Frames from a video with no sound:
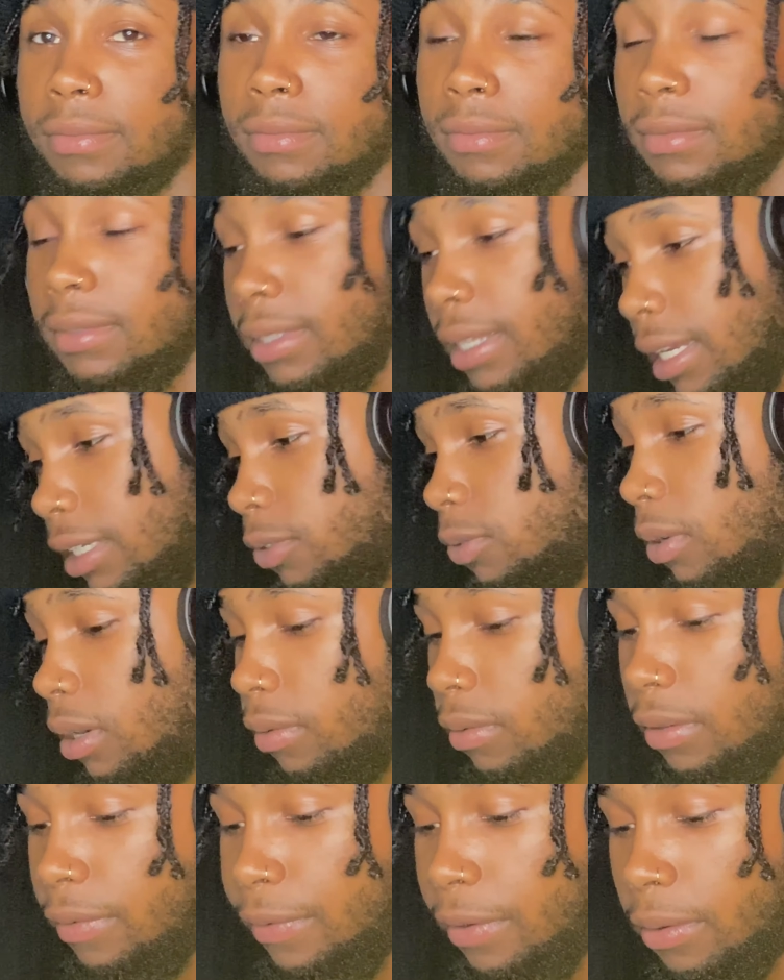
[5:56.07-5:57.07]
That's why I
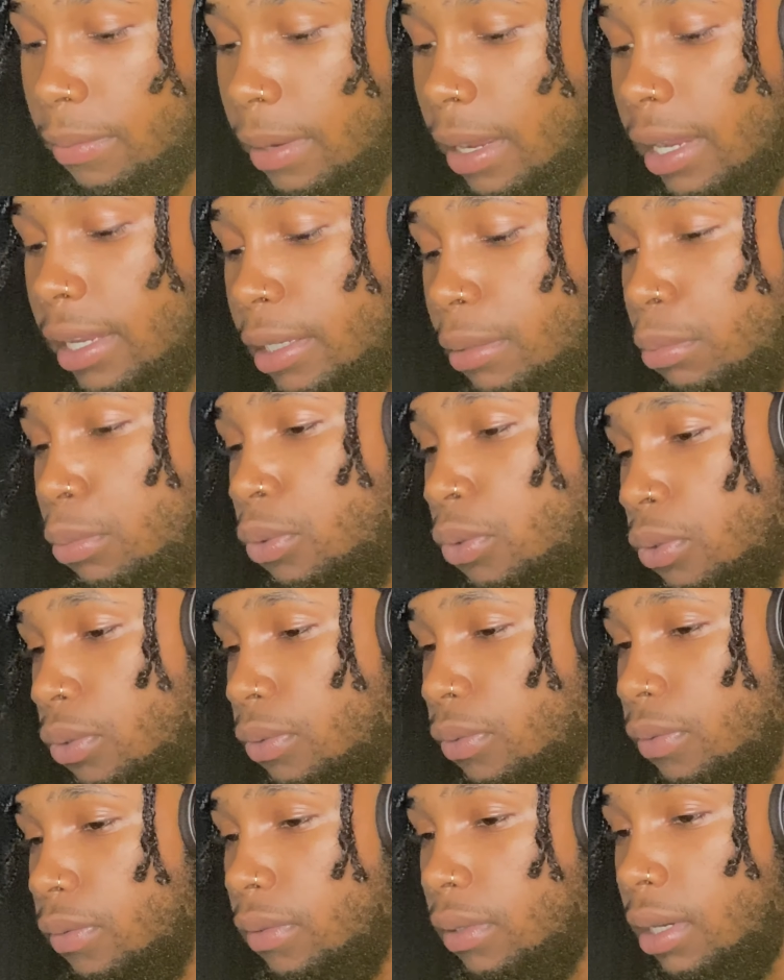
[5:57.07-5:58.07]
really fuck with how he
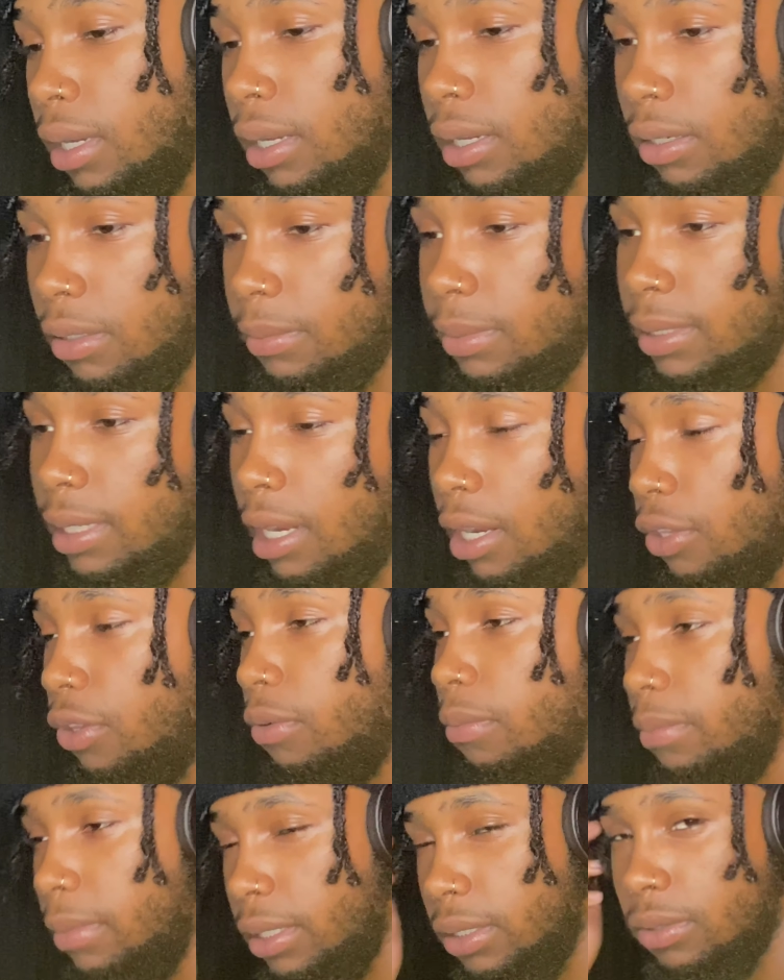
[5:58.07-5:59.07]
move. I'm saying how your
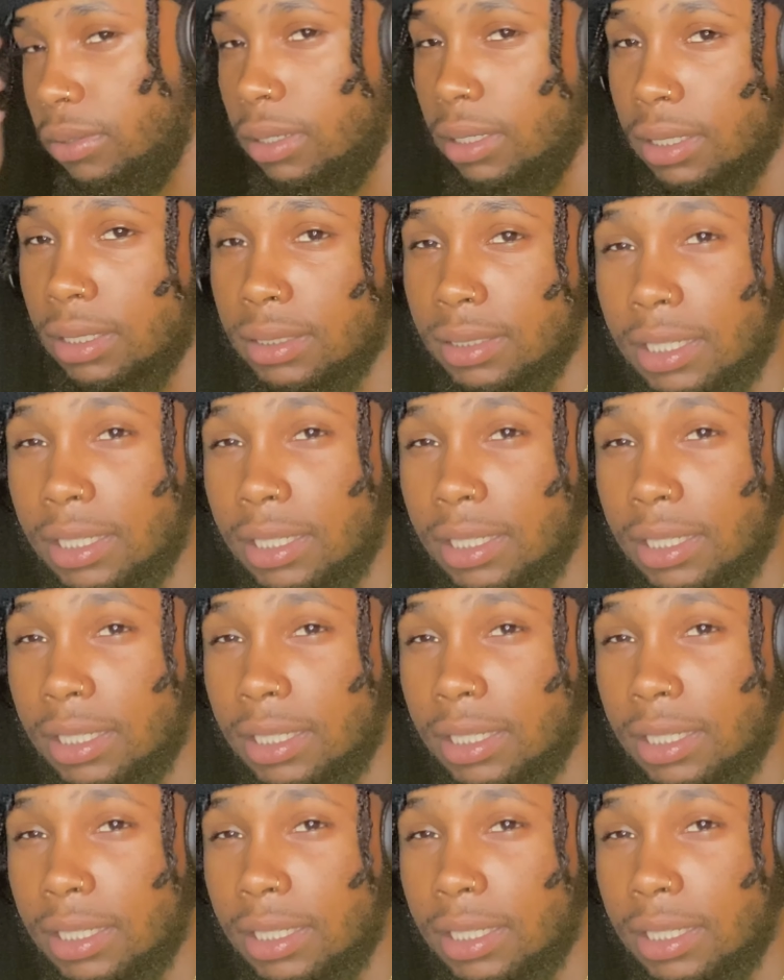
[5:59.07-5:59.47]
mental is.